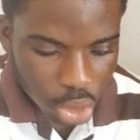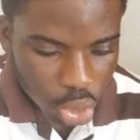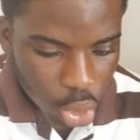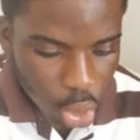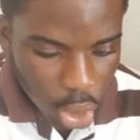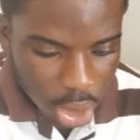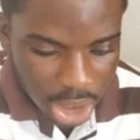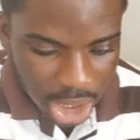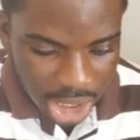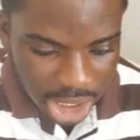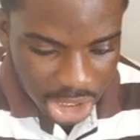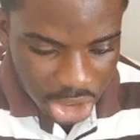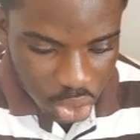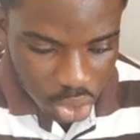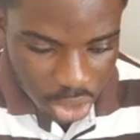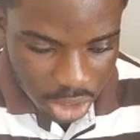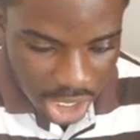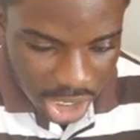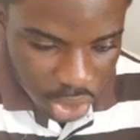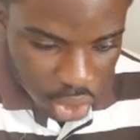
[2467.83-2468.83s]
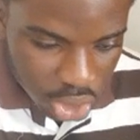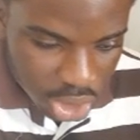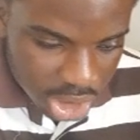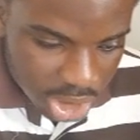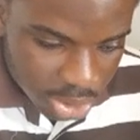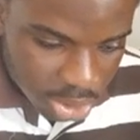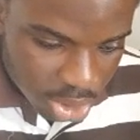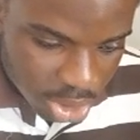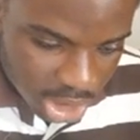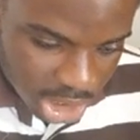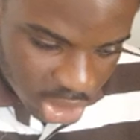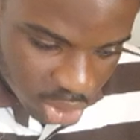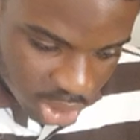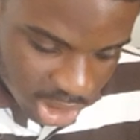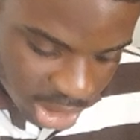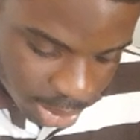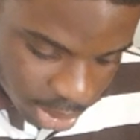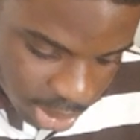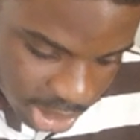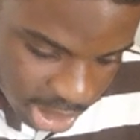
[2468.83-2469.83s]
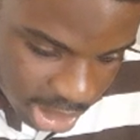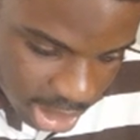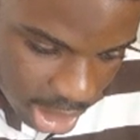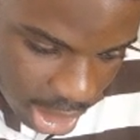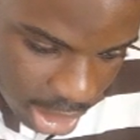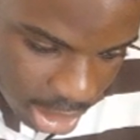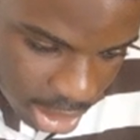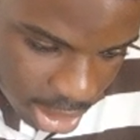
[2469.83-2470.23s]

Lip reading: called a gateway, right? So this gateway is a processor.